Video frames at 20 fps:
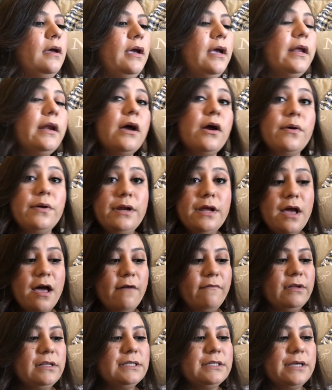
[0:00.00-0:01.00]
And I already
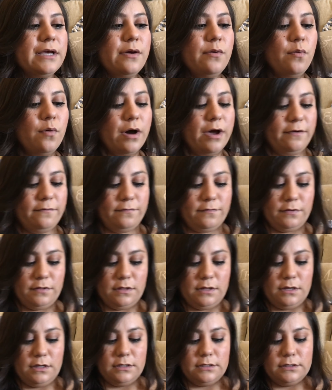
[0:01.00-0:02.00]
have a DIY for
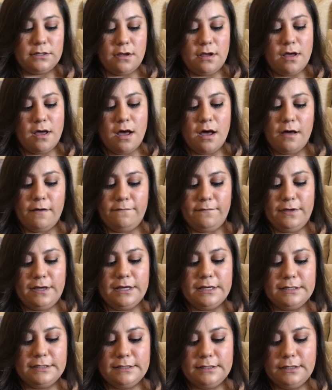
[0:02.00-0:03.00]
these,
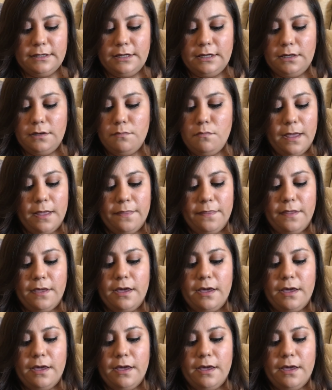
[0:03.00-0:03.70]
obviously. And